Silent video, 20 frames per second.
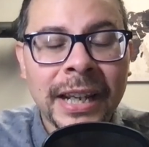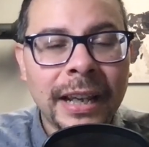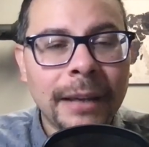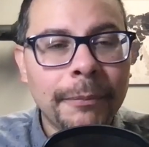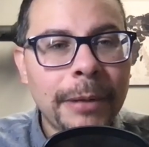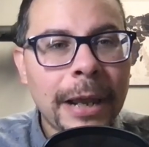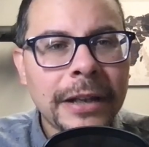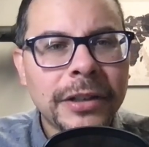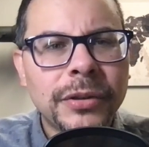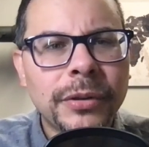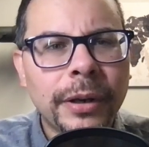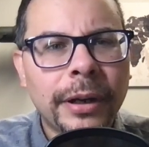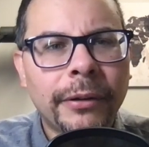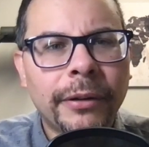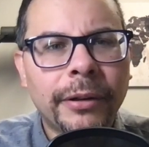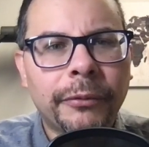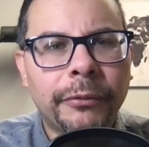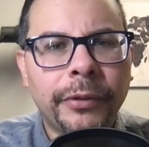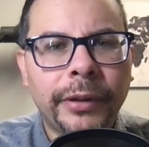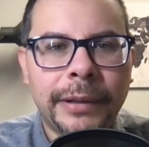Pastor
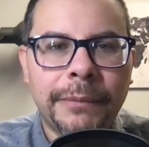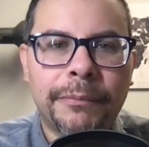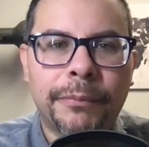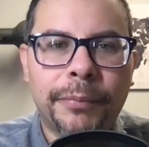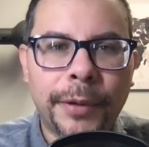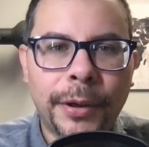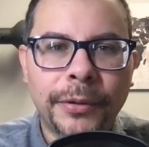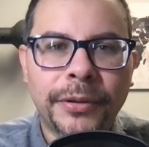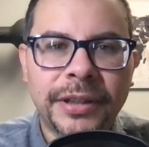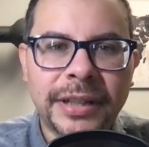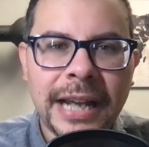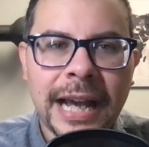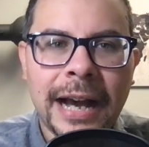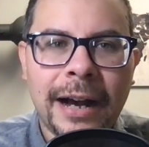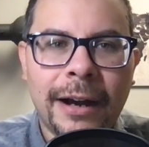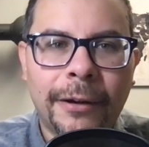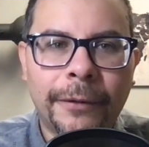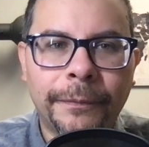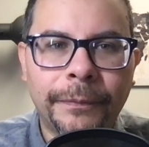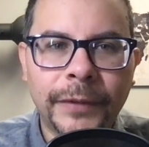Erik really broke
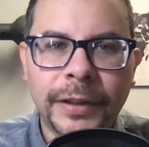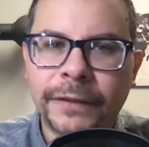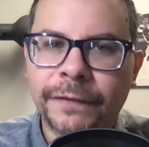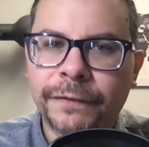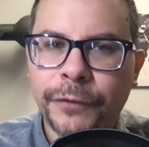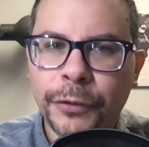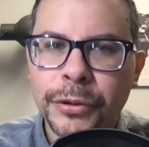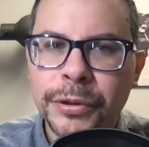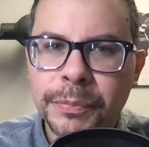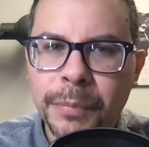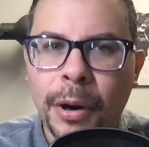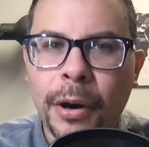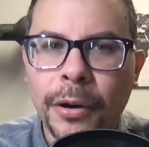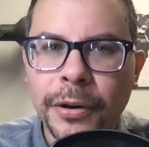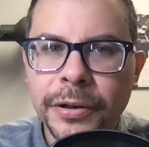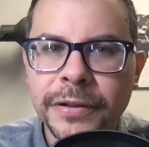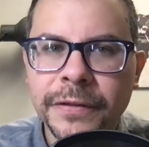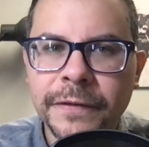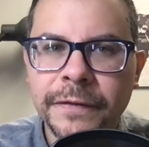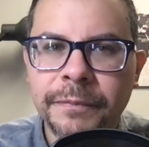down the first part
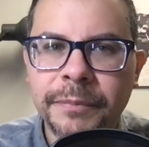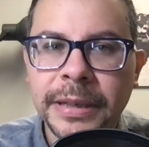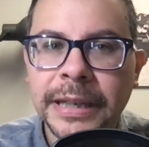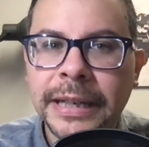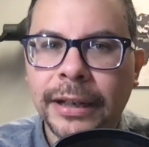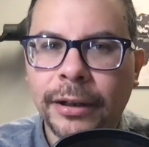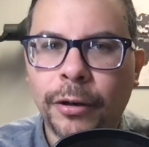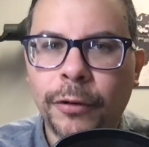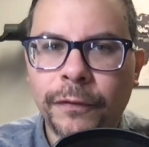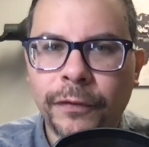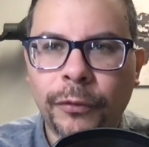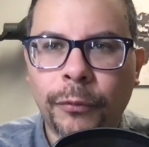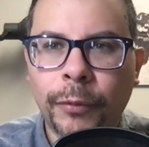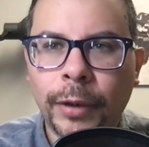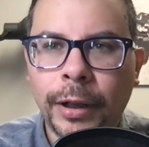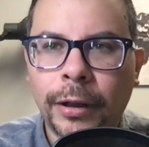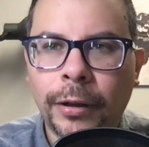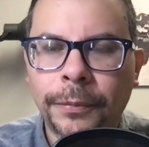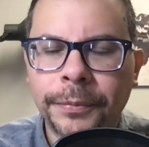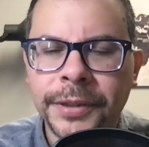of being
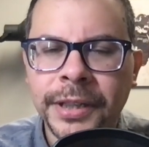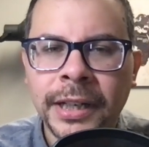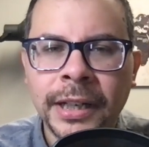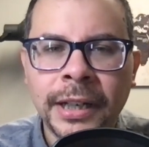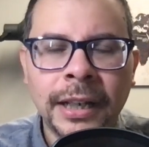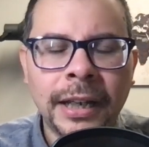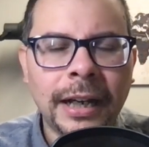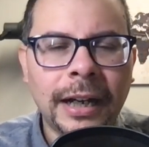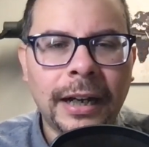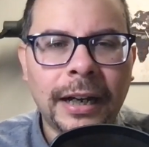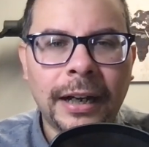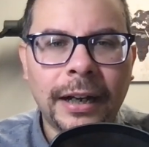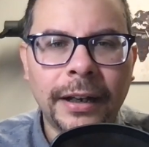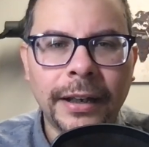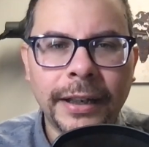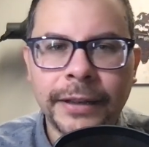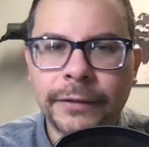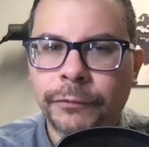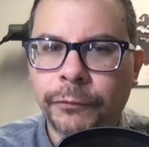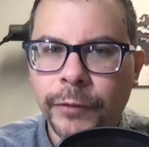overwhelmed uh,
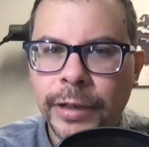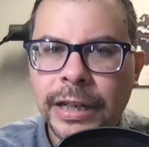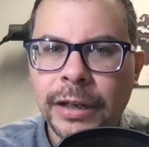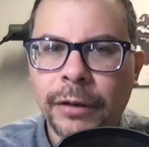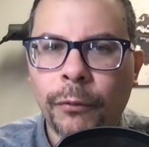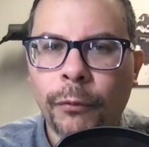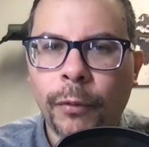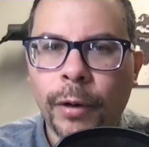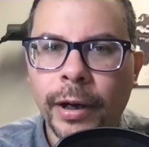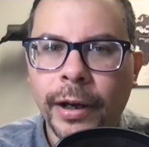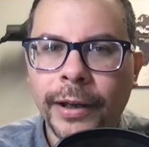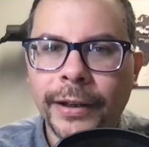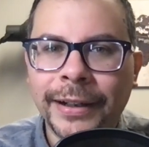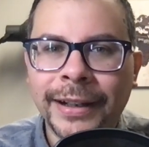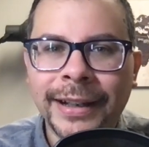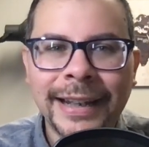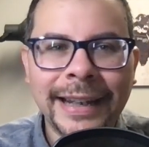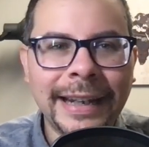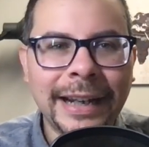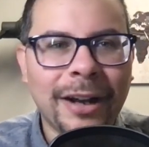in week one.
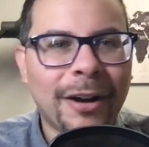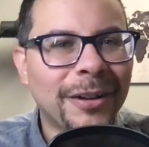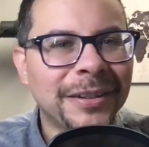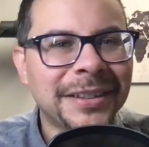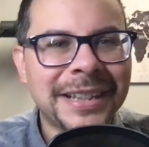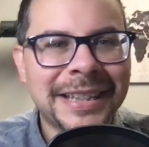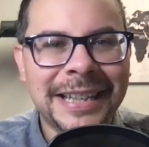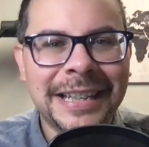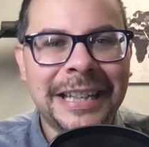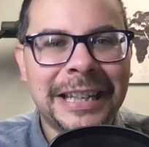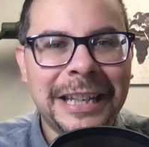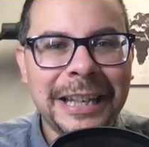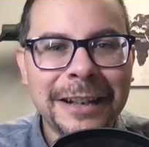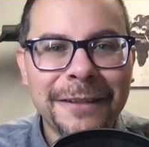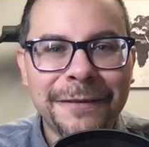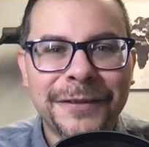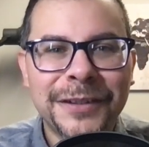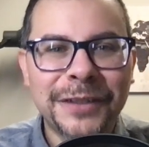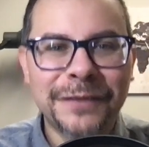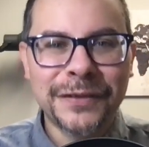He called it the
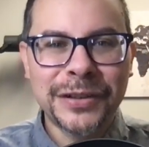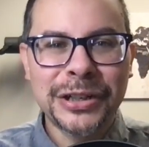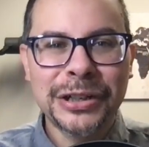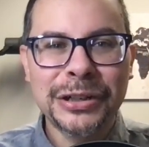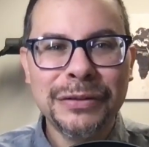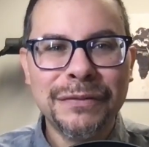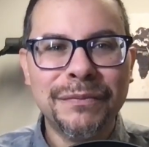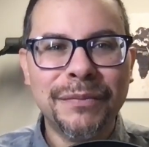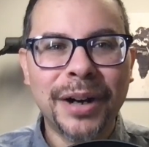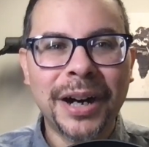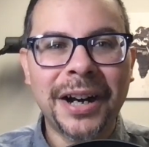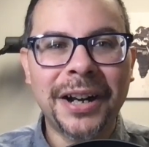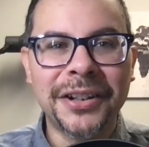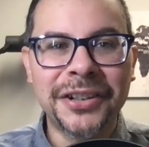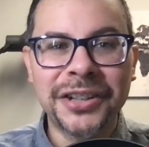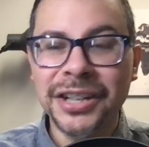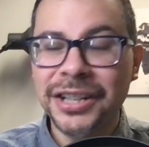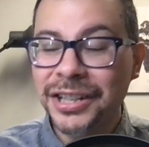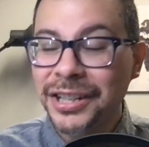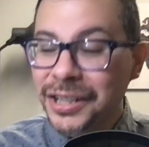gift of too much.
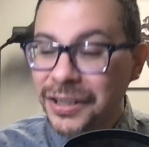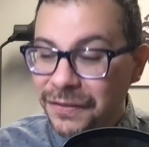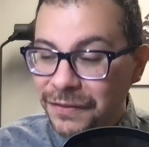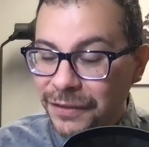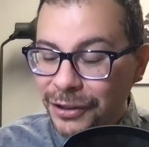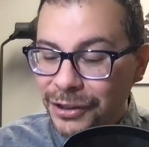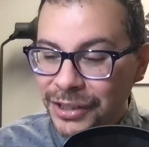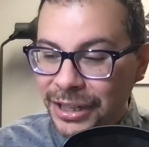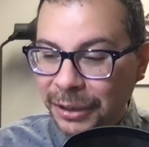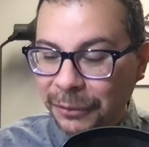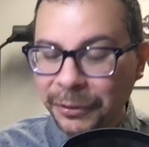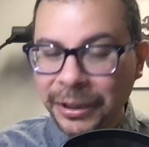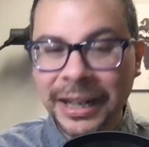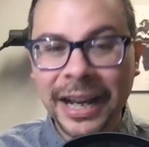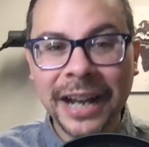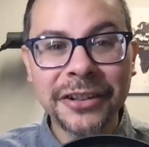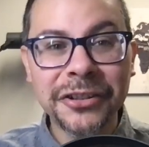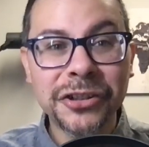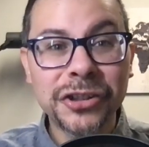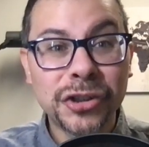It just feels like we
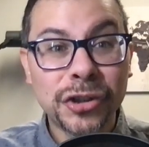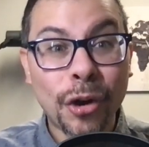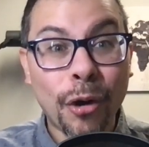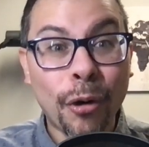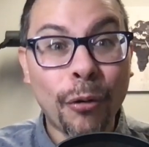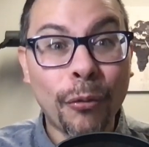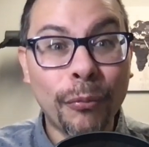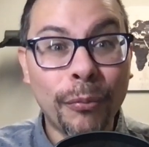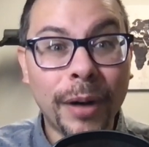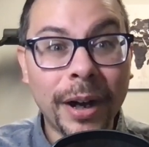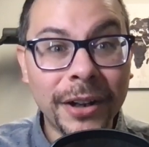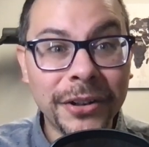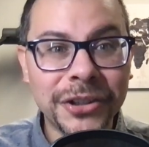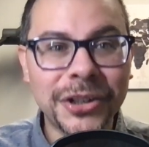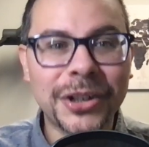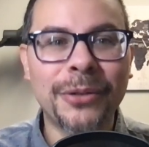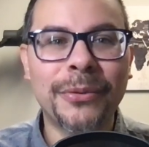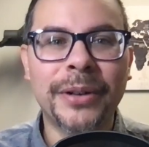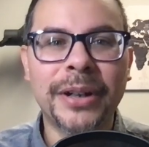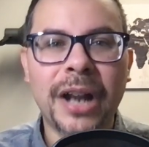got so much
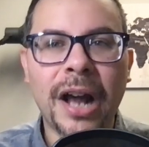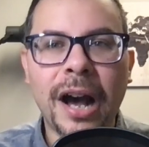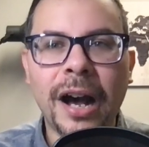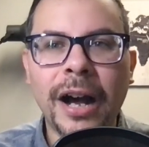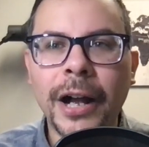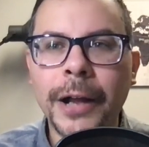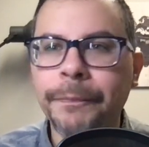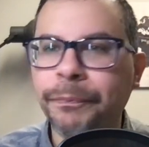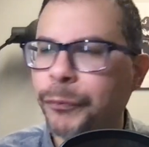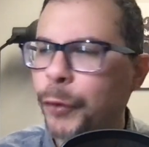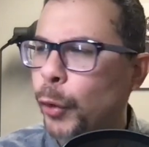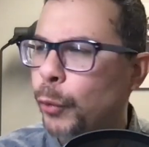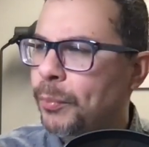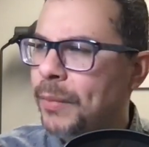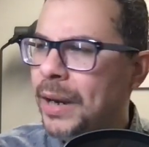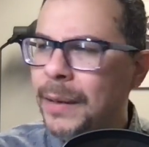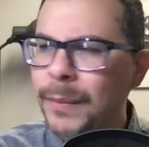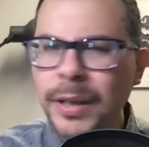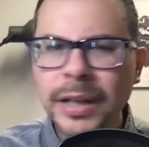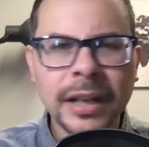going on um, or
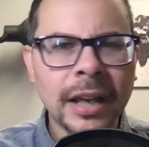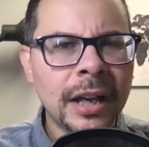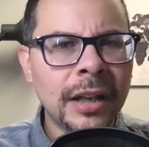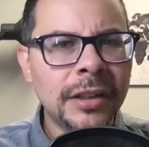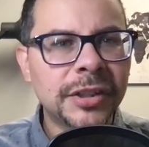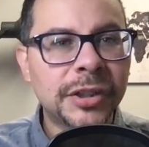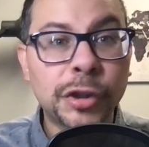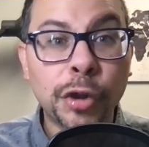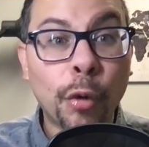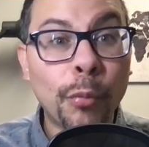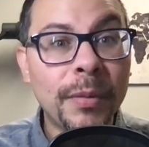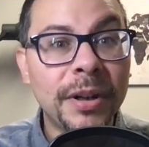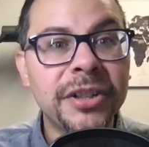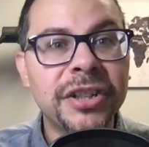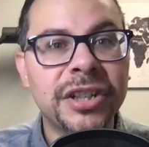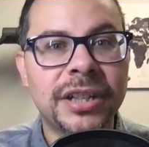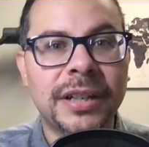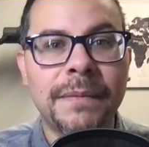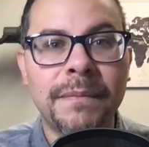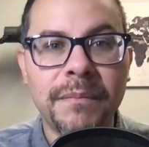maybe so much
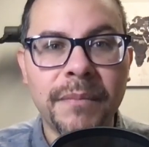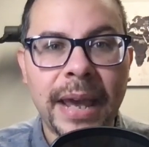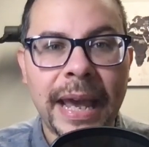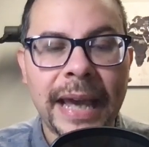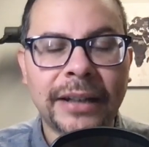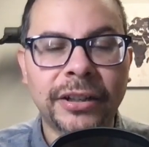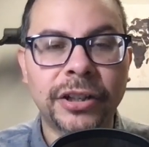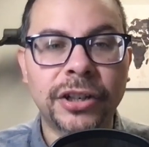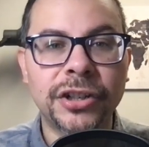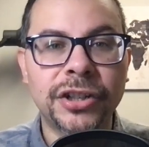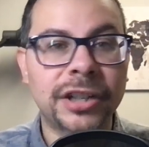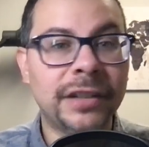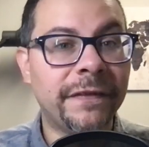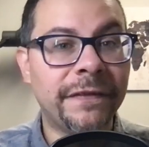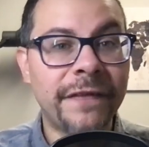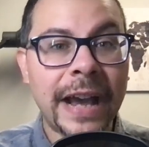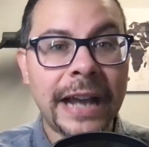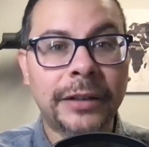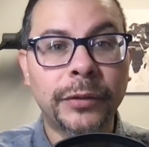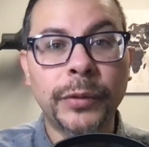to manage. In
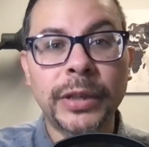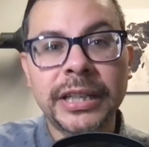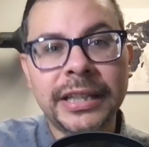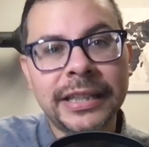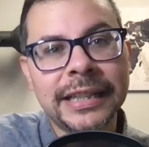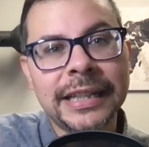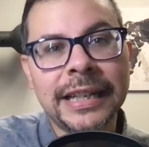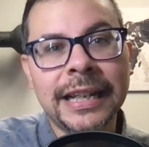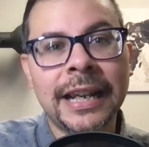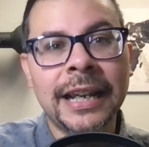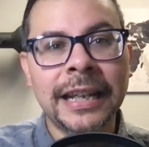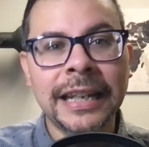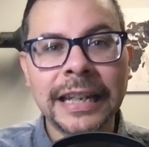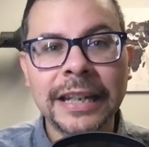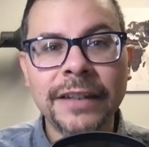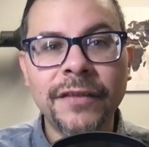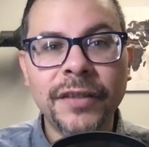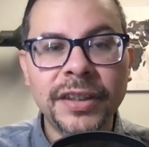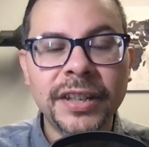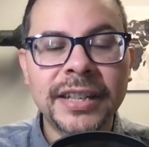fact, we see
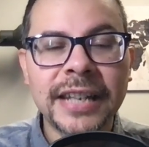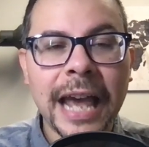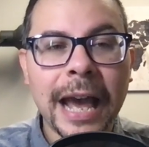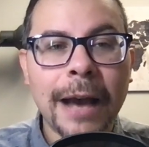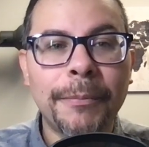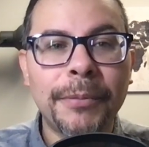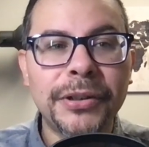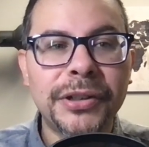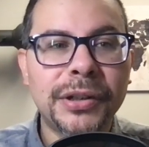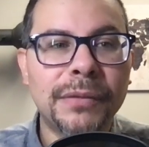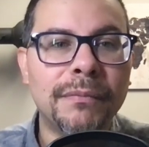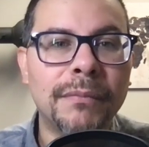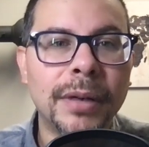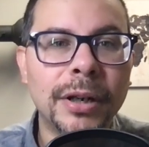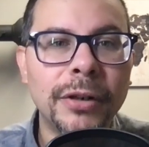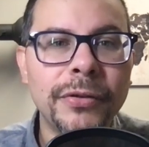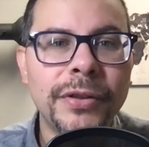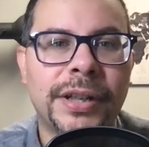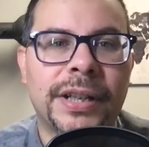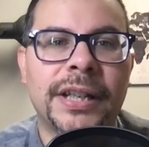even this happen to
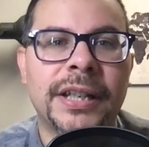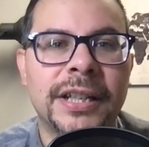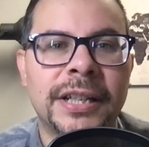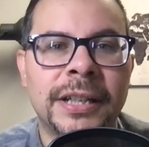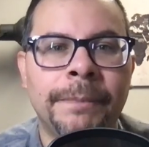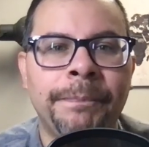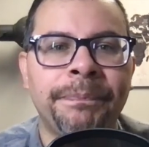Moses.